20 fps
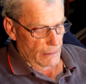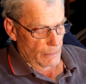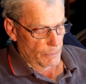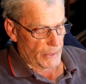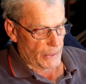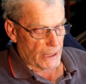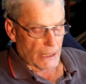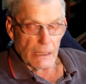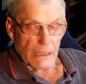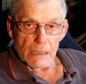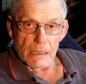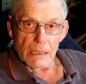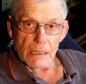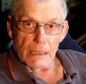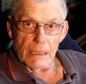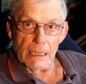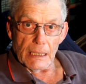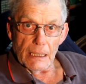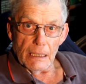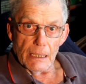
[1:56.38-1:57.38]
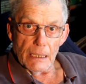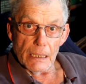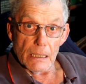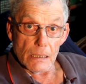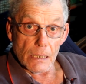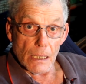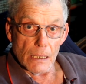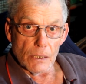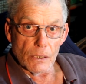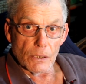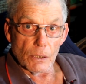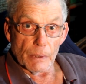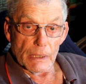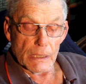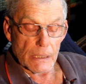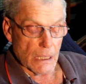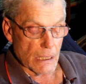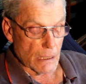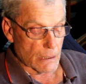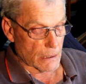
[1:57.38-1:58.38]
but in the city he ceased to
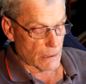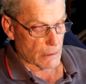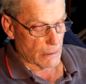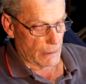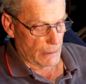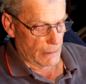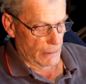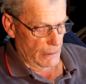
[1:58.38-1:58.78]
exist.